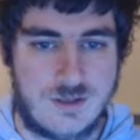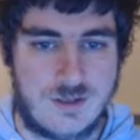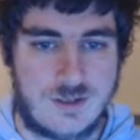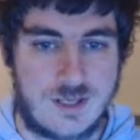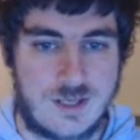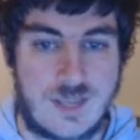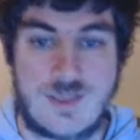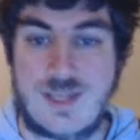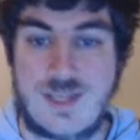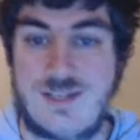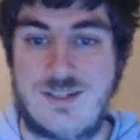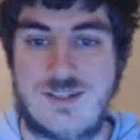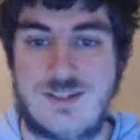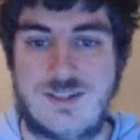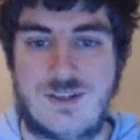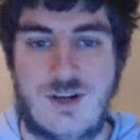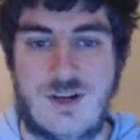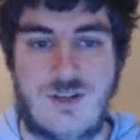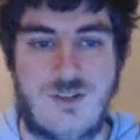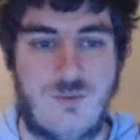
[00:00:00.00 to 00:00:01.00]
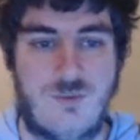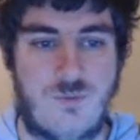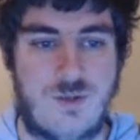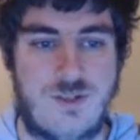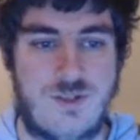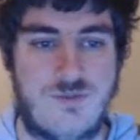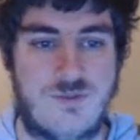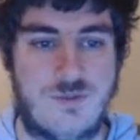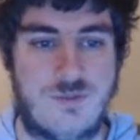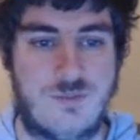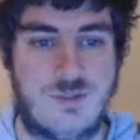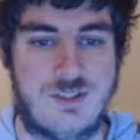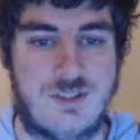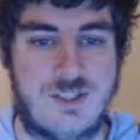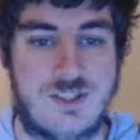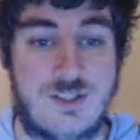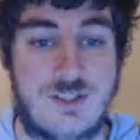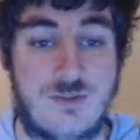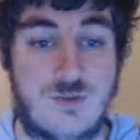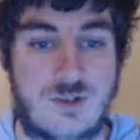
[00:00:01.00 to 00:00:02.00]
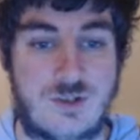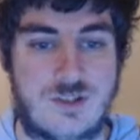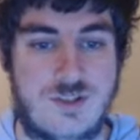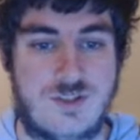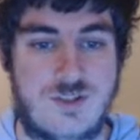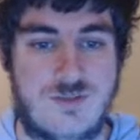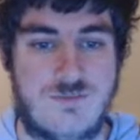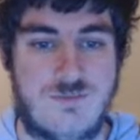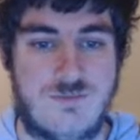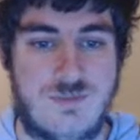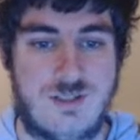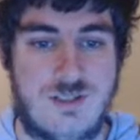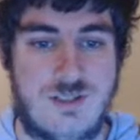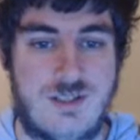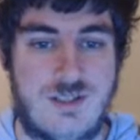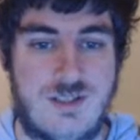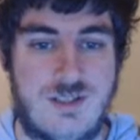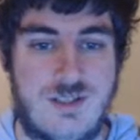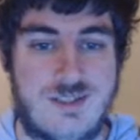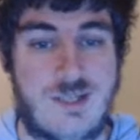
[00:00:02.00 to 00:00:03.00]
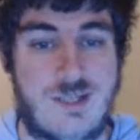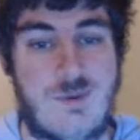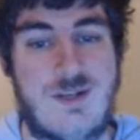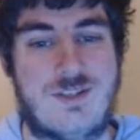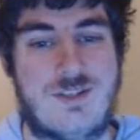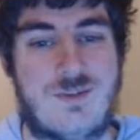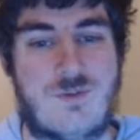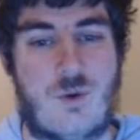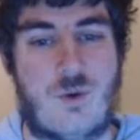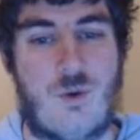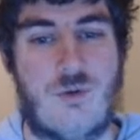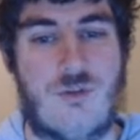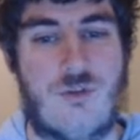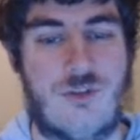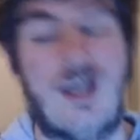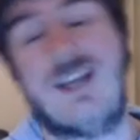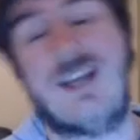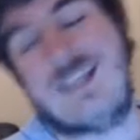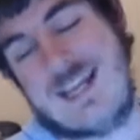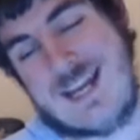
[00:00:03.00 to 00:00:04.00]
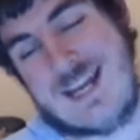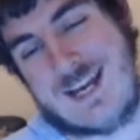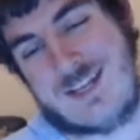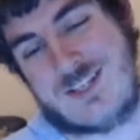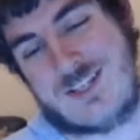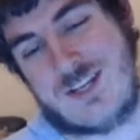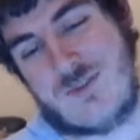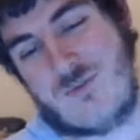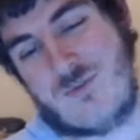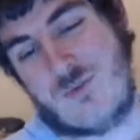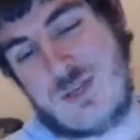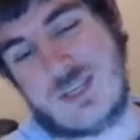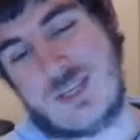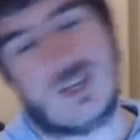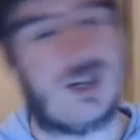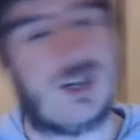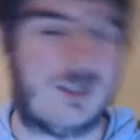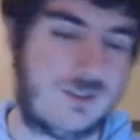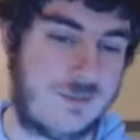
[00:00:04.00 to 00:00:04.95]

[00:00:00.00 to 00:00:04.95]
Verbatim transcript: and then discard it when you've completed the instructions. There is, of course, a get out of jail free card.